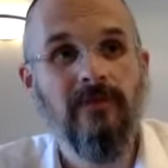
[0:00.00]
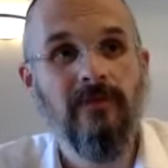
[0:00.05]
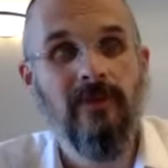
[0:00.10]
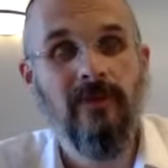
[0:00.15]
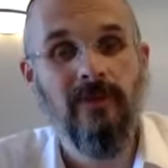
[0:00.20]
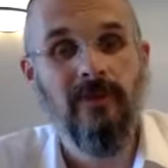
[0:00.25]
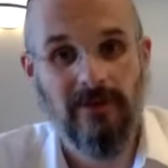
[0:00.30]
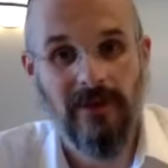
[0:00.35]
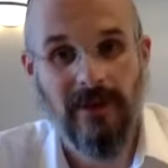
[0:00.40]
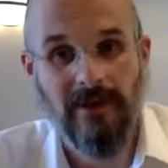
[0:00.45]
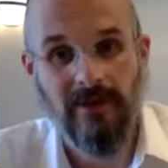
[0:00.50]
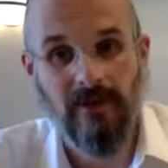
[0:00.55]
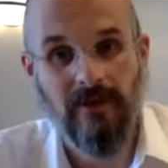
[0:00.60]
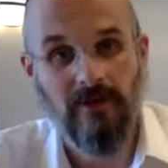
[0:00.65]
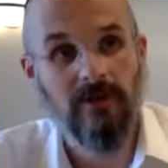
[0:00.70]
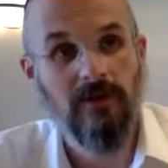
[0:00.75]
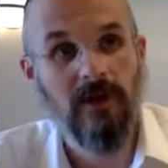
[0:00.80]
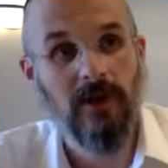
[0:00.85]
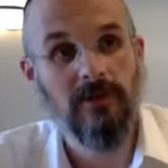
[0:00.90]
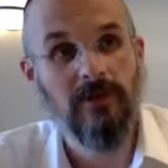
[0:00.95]
You're taking your
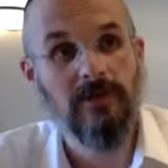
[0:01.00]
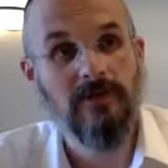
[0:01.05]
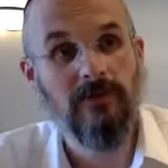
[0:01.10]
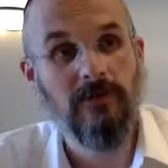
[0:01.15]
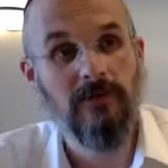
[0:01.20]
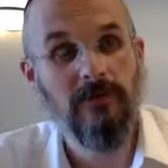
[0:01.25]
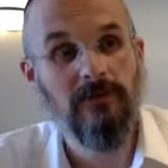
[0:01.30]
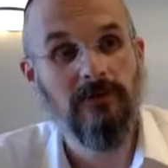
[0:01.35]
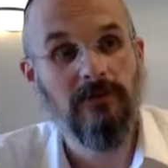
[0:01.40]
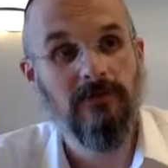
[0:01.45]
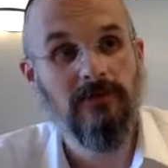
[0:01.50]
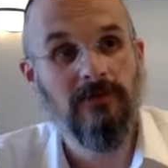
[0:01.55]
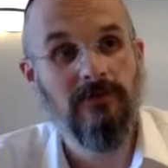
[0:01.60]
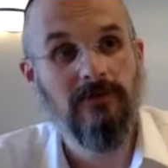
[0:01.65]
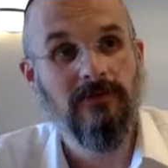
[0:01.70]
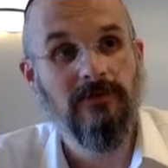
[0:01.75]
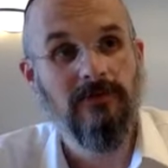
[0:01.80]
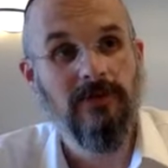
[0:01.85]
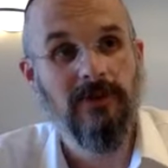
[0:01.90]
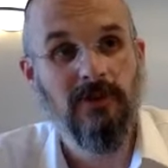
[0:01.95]
godly soul
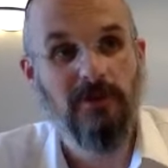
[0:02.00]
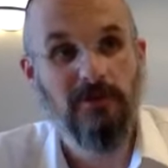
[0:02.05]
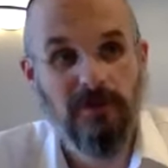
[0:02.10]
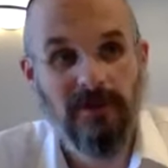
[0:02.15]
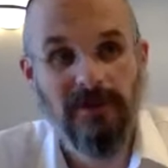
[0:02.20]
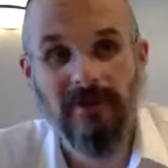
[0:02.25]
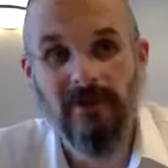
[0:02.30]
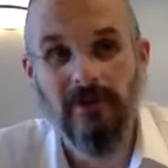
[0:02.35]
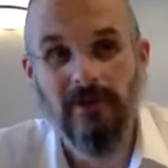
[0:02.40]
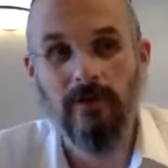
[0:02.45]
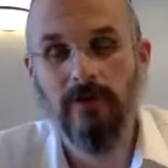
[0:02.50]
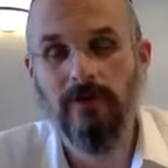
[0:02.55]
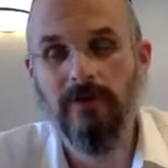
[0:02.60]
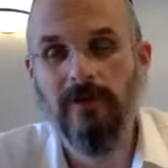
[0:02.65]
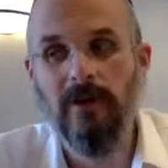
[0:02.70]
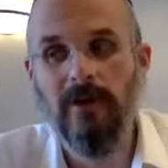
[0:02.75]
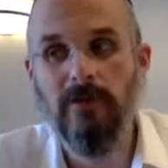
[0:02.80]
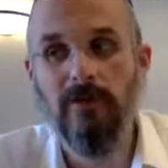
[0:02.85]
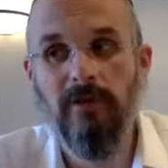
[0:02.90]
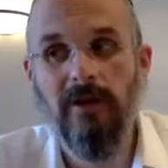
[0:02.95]
and you're bringing it to a
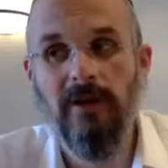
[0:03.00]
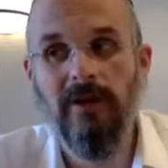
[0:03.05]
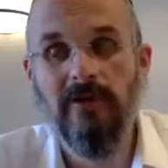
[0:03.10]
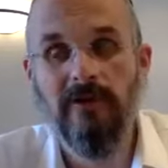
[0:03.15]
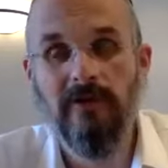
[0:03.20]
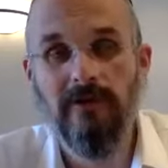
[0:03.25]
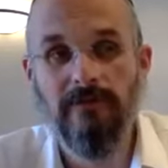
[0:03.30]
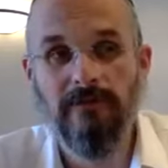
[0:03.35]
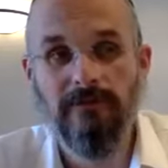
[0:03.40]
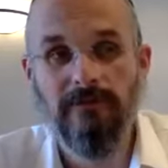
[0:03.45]
terrible place.